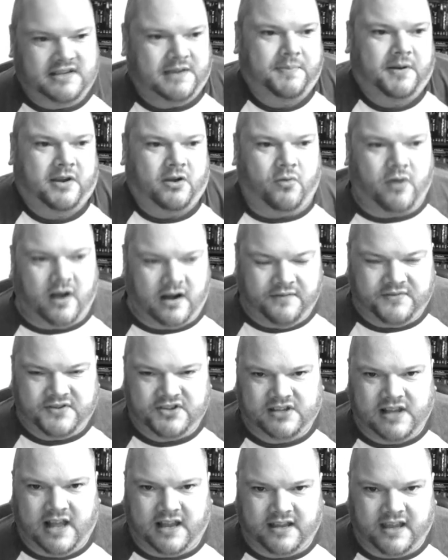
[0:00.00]
typical kind of
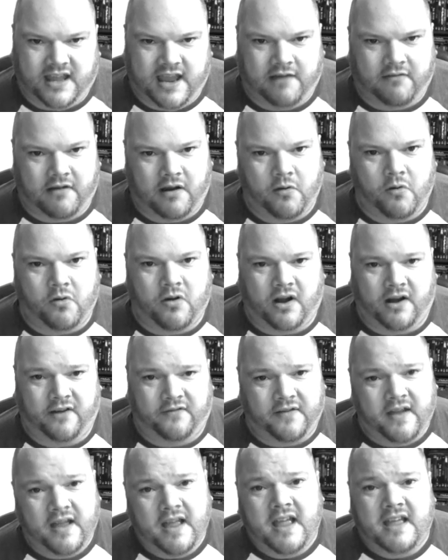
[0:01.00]
slacker hero who kind
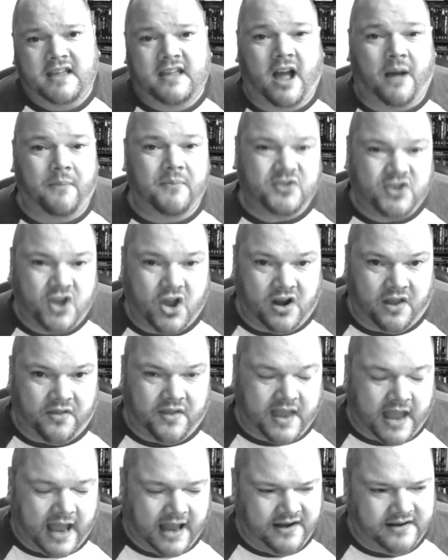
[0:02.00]
of comes good at
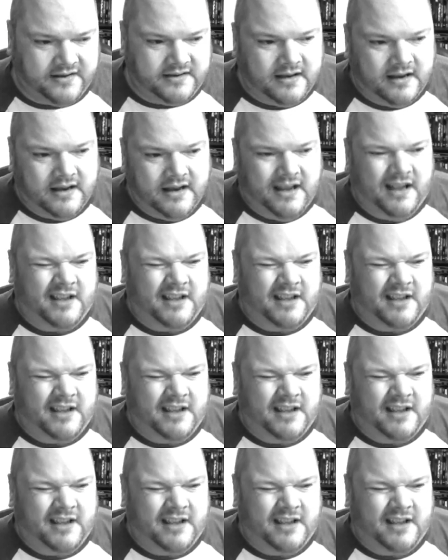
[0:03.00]
the end.